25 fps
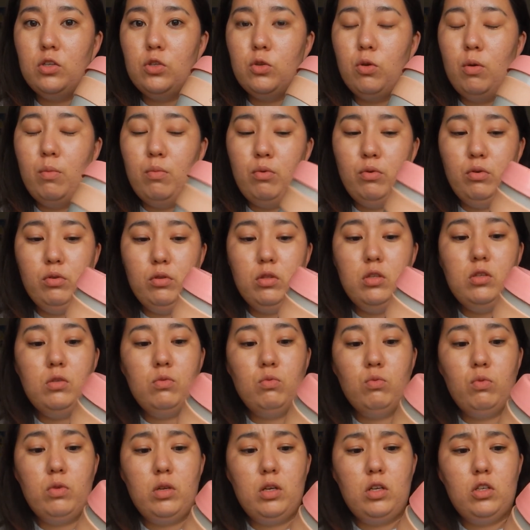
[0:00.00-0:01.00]
So I bought
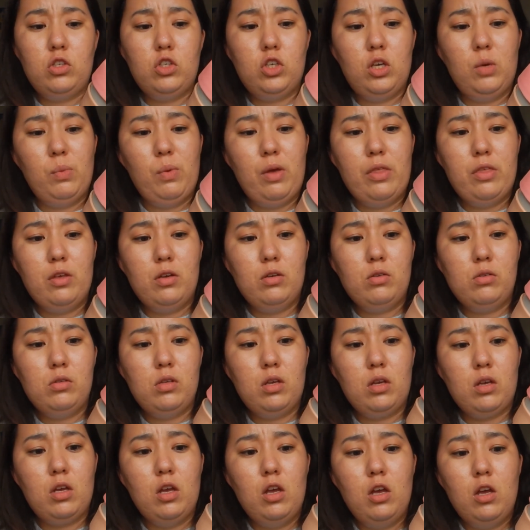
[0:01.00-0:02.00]
this really cheap. I think it was like